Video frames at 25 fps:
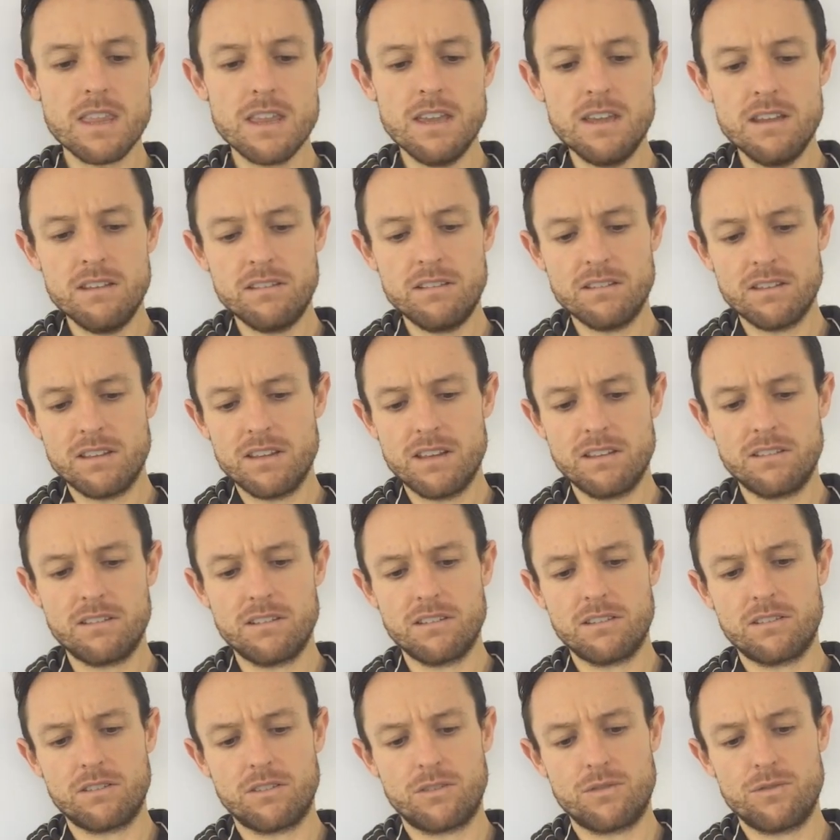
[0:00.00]
is that there's
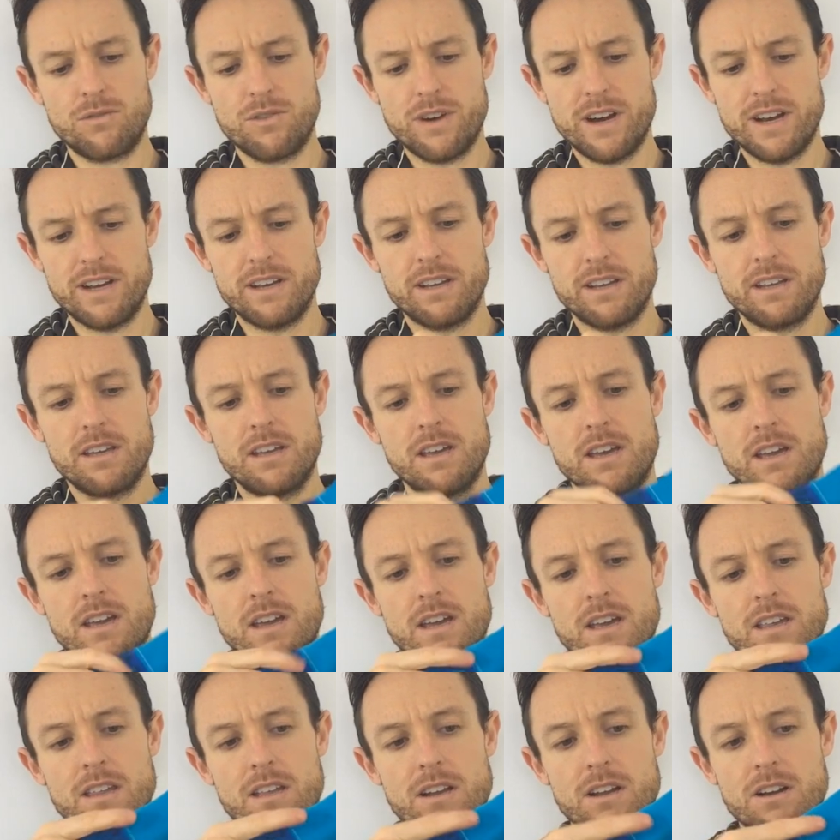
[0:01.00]
this thread
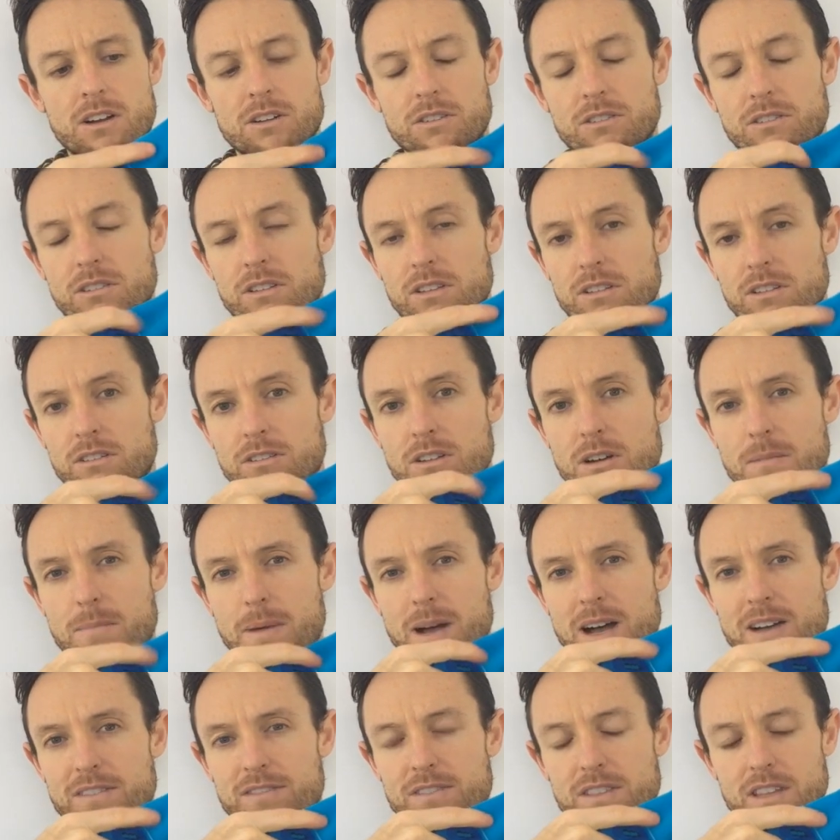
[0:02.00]
that holds the top
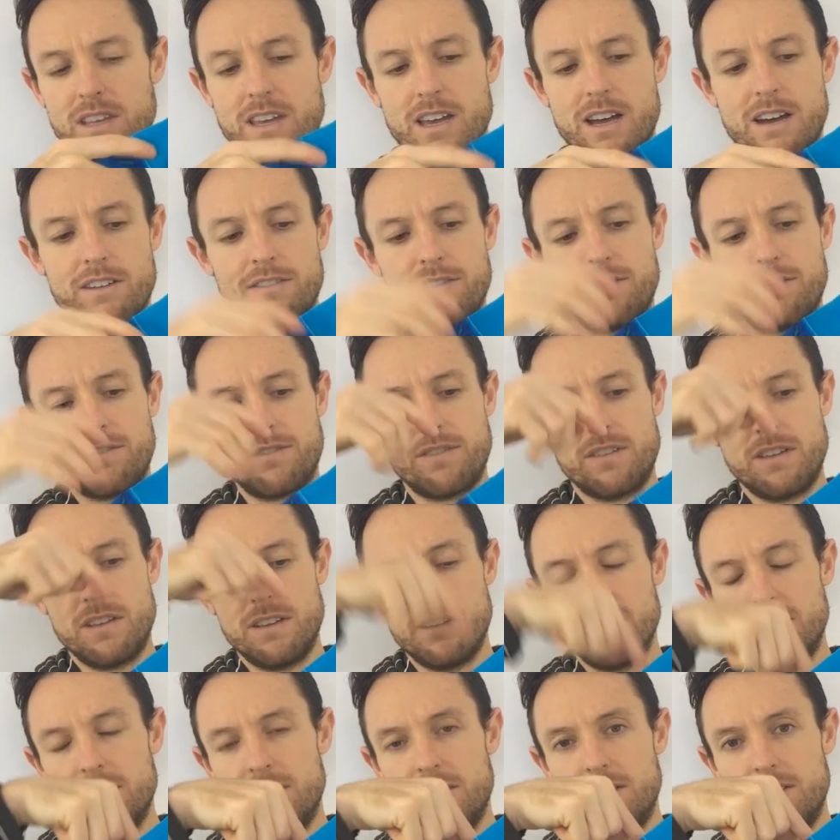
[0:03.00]
half of the cuff
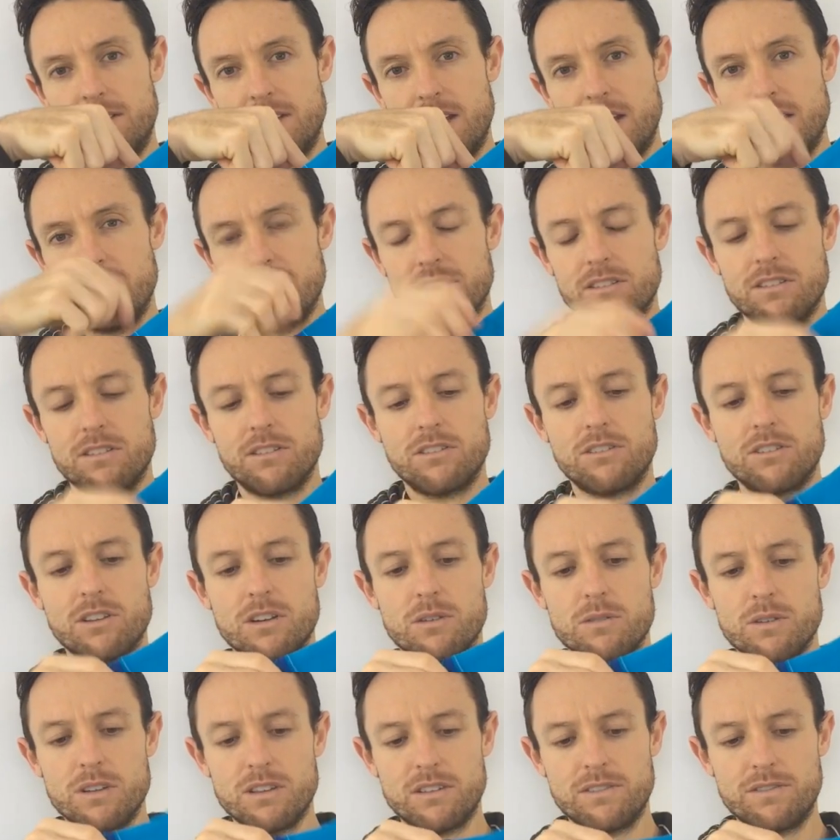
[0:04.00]
down into the
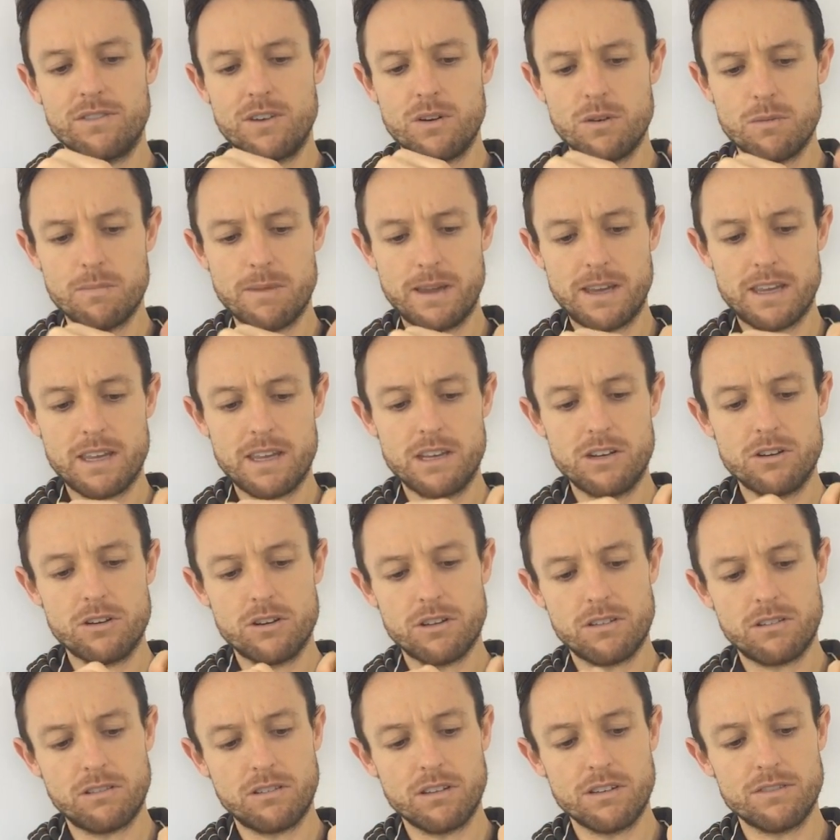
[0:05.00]
sock when it's folded back in
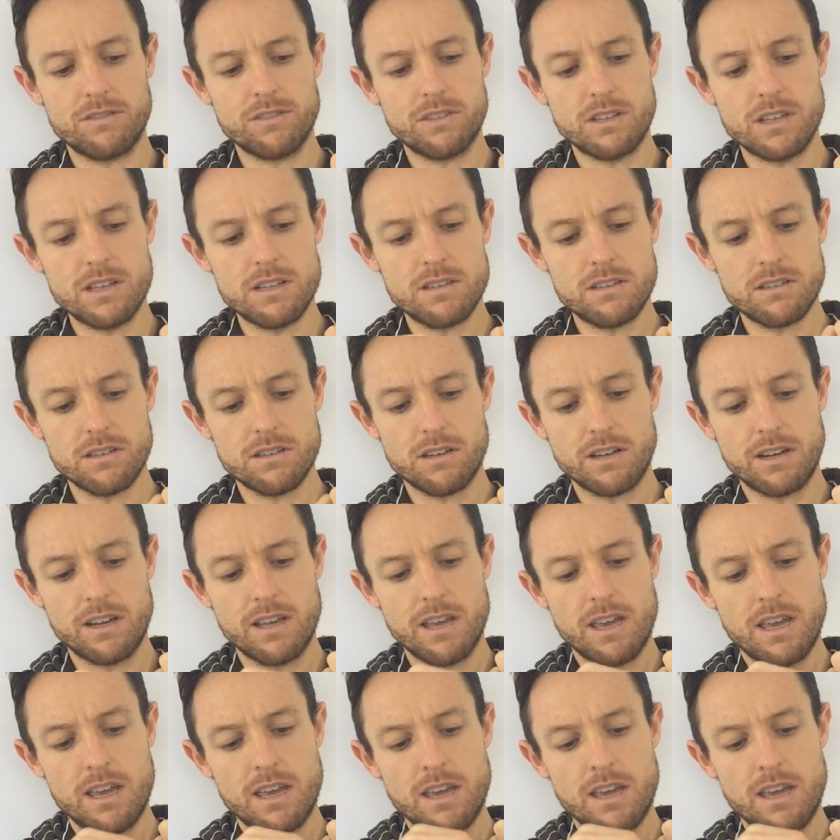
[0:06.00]
on itself on the inside.